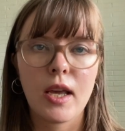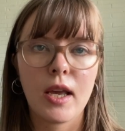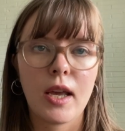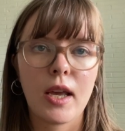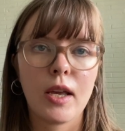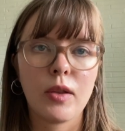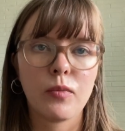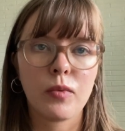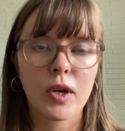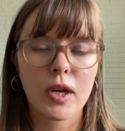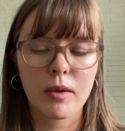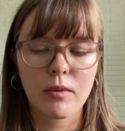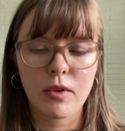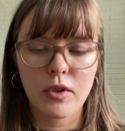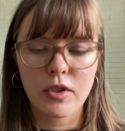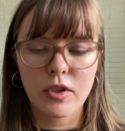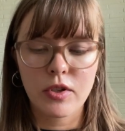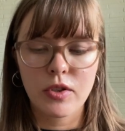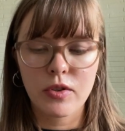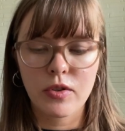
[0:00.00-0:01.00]
And what I'm
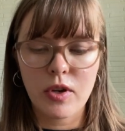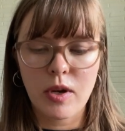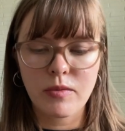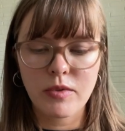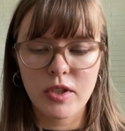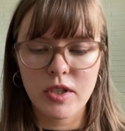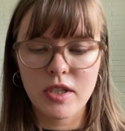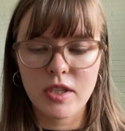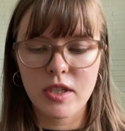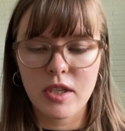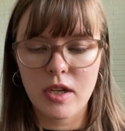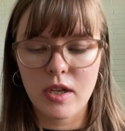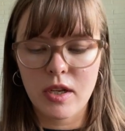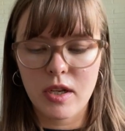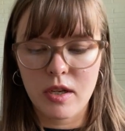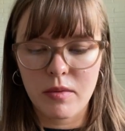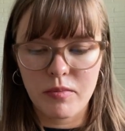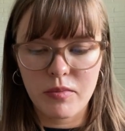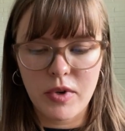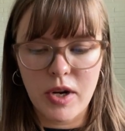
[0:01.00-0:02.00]
gonna do, I'm just
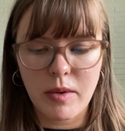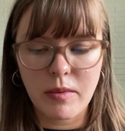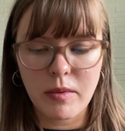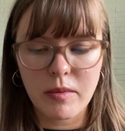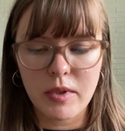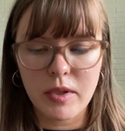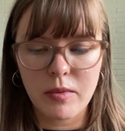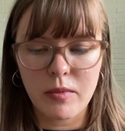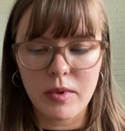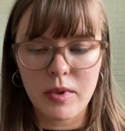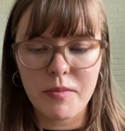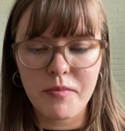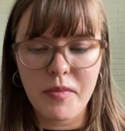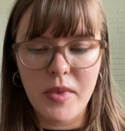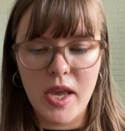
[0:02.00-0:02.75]
probably will